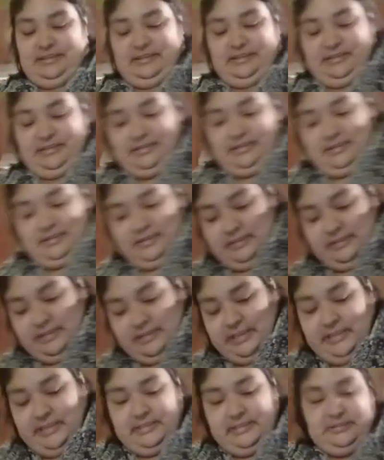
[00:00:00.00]
Okay,
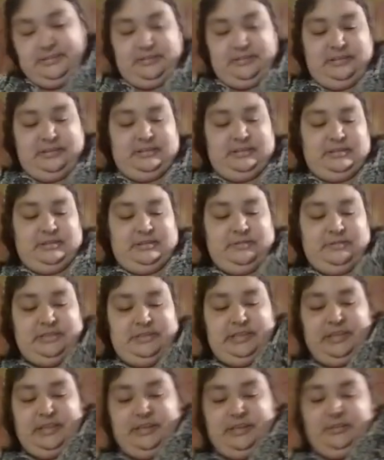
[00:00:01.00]
it's starting to come
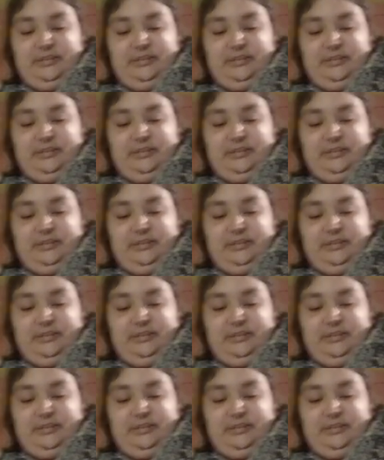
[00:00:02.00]
together.